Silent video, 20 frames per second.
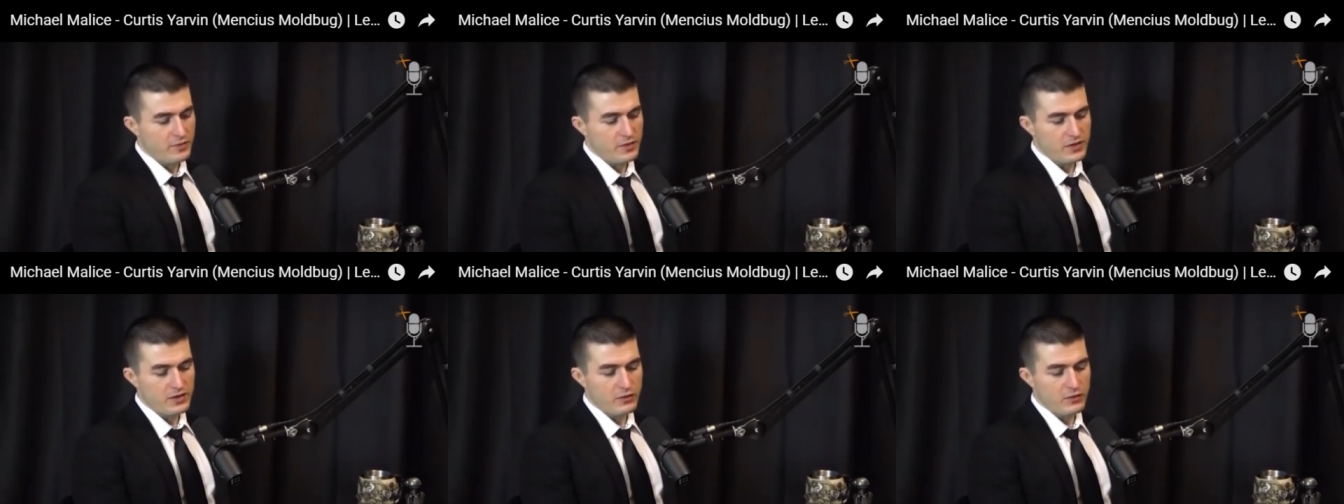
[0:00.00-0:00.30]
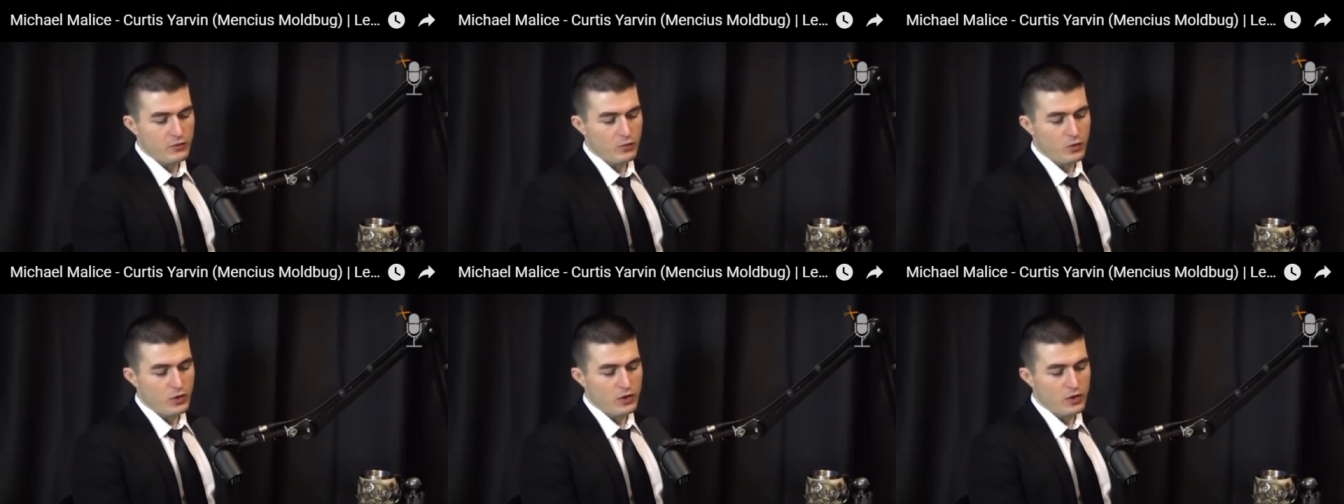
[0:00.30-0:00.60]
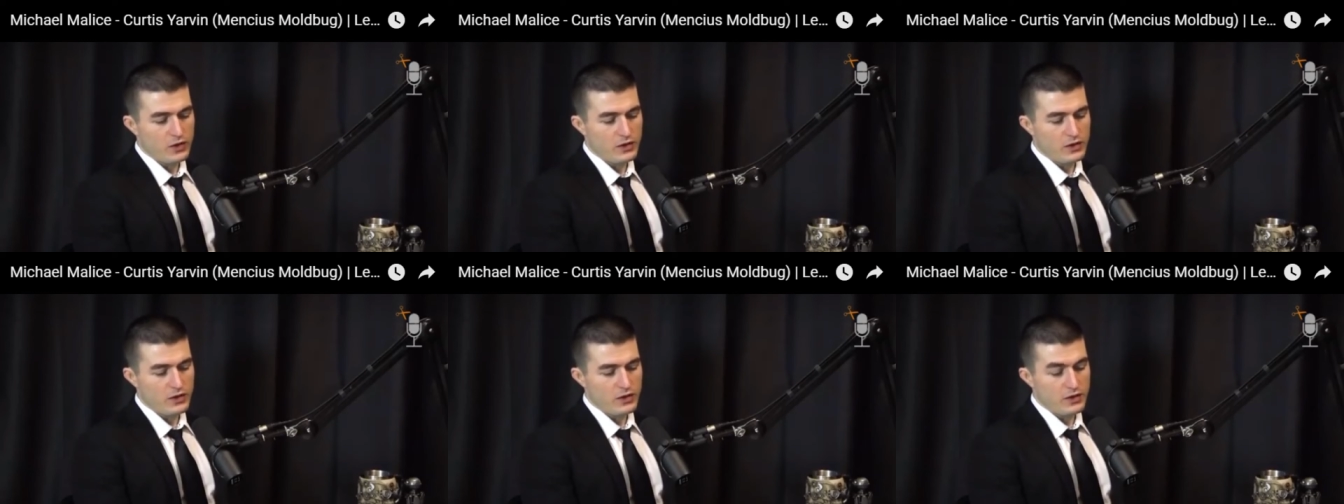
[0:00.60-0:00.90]
but
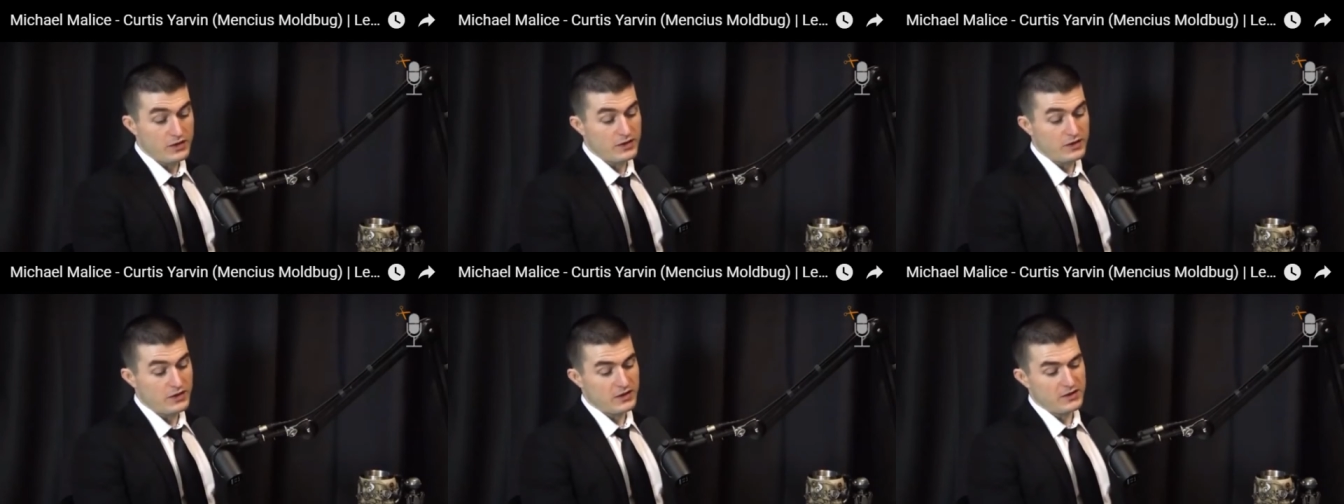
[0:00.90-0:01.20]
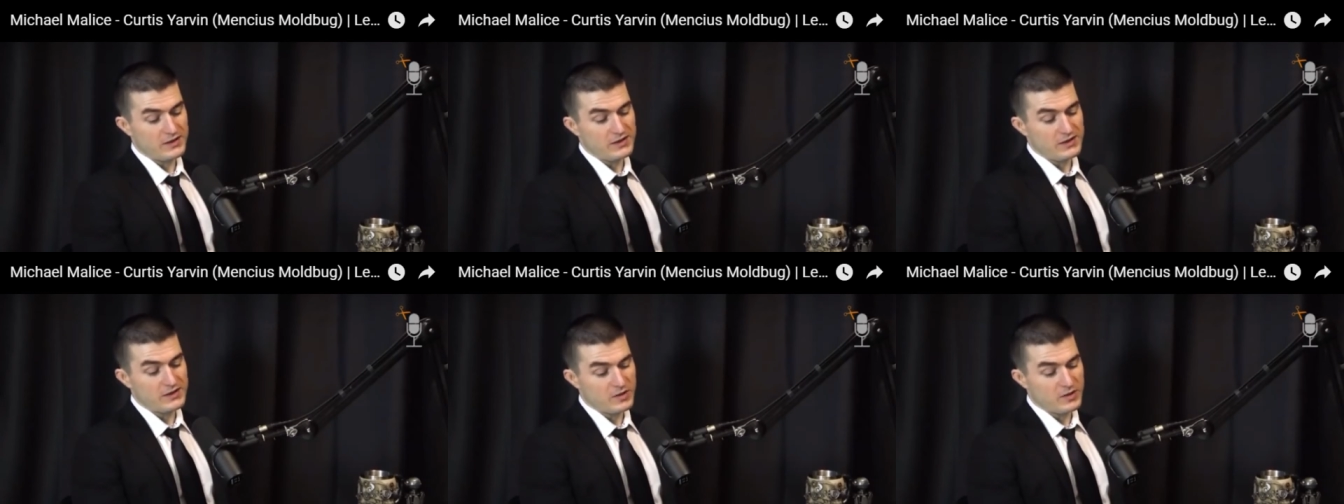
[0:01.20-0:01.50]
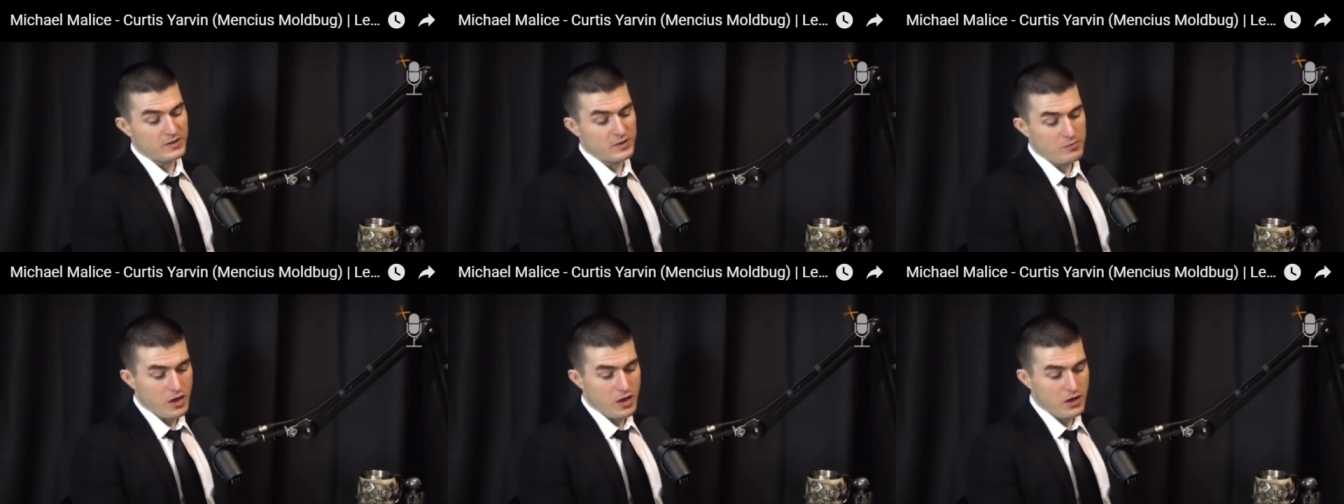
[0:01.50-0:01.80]
what in at
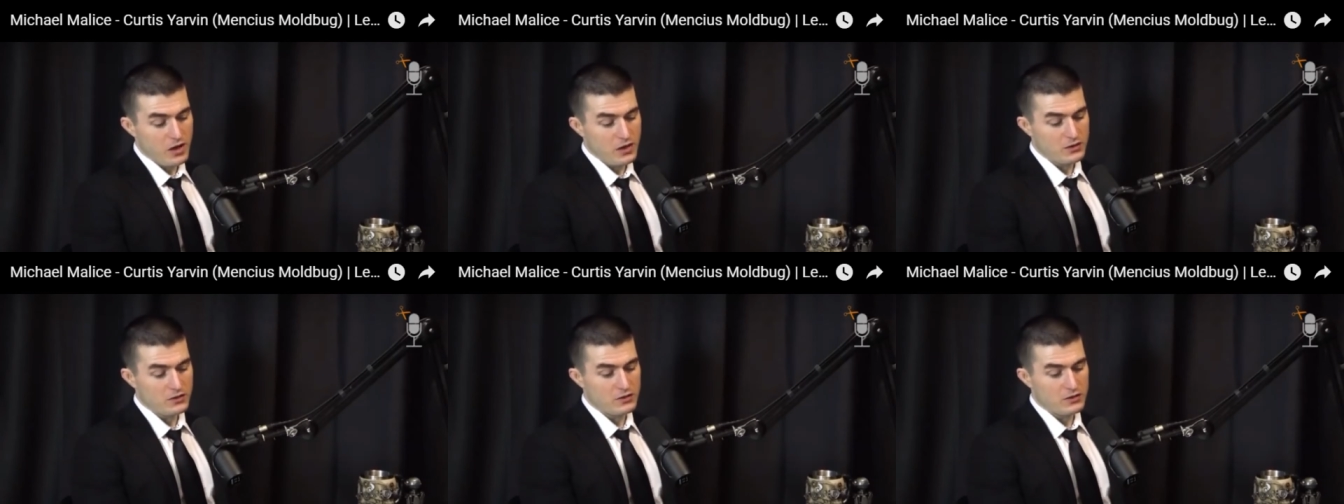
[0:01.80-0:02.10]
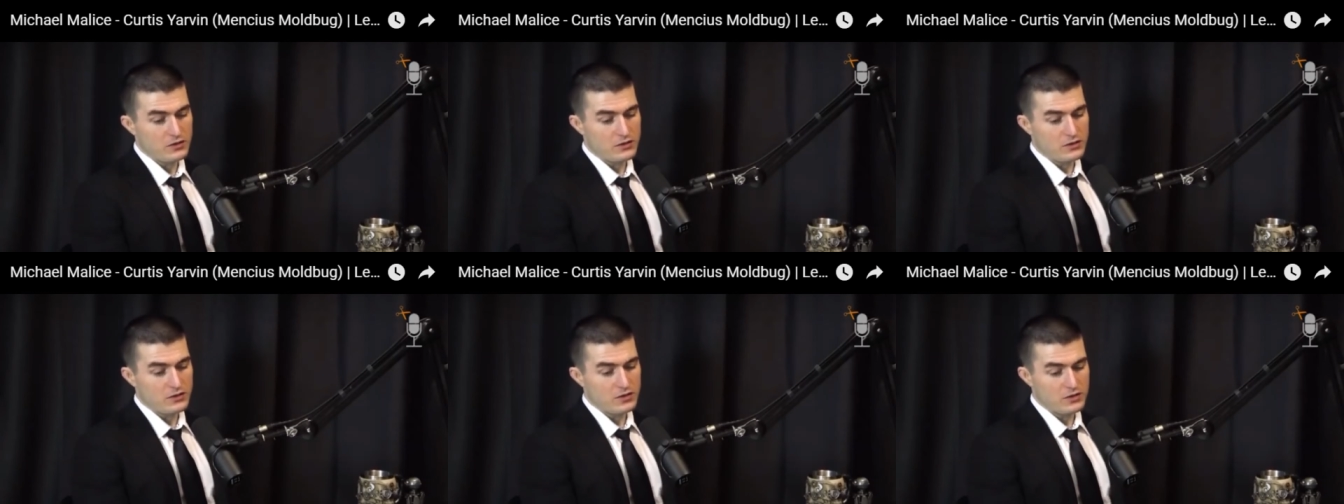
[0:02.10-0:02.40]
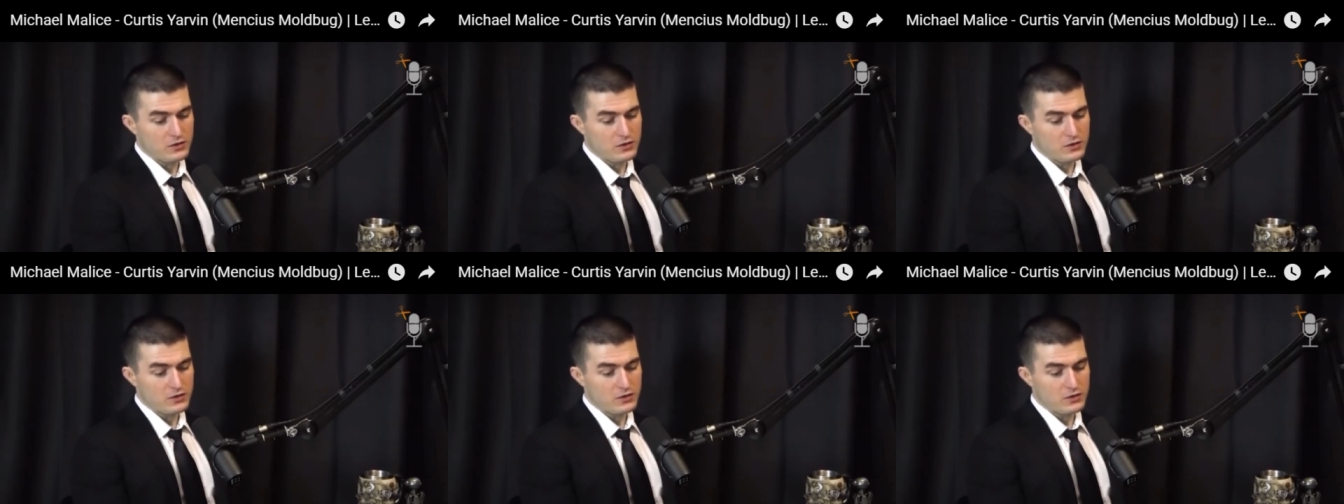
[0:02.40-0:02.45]
least the modern